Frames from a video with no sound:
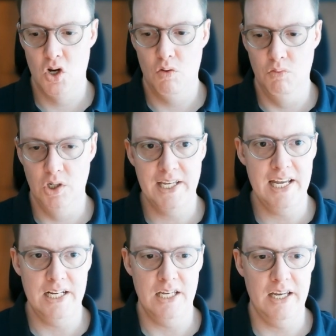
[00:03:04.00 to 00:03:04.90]
Rook
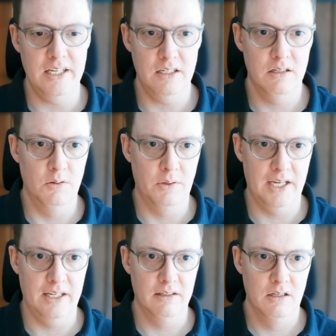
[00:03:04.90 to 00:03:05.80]
88.
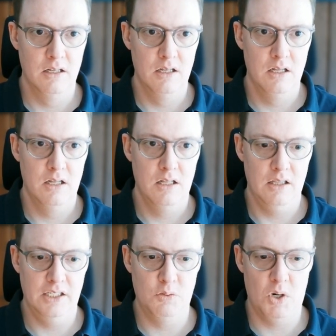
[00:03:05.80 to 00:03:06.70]
Okay,
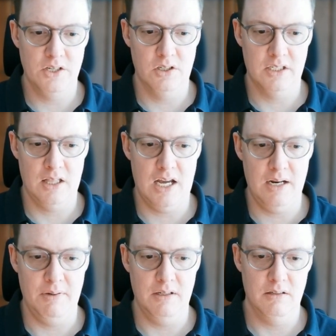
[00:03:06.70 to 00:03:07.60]
let's watch this
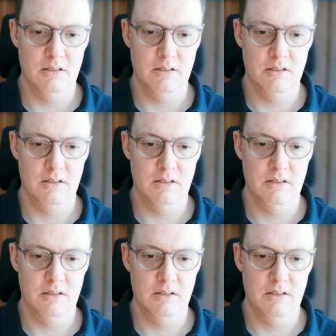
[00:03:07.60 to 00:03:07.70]
alignment.